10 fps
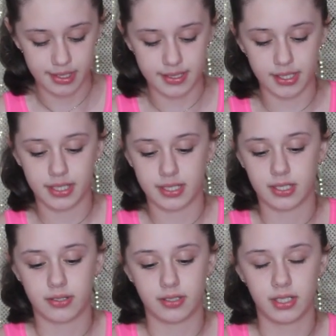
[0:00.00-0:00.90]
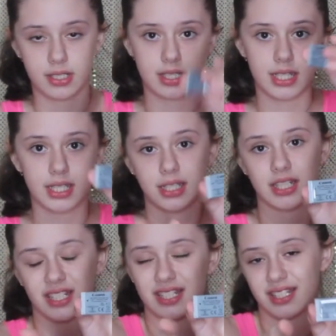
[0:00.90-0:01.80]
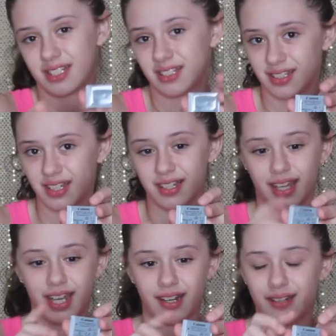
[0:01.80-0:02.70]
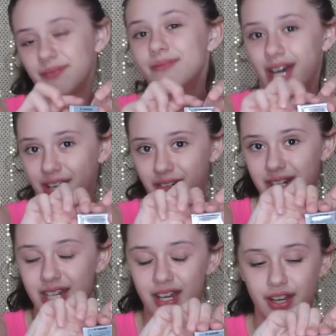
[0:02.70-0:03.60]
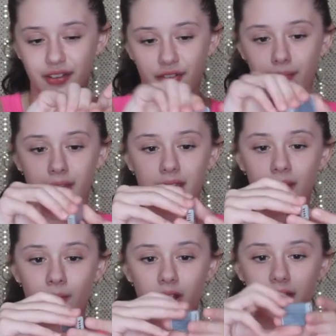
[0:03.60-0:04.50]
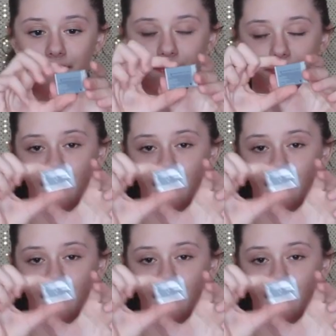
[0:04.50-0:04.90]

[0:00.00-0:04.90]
So this is what it looks like. It's just a Canon battery for my camera.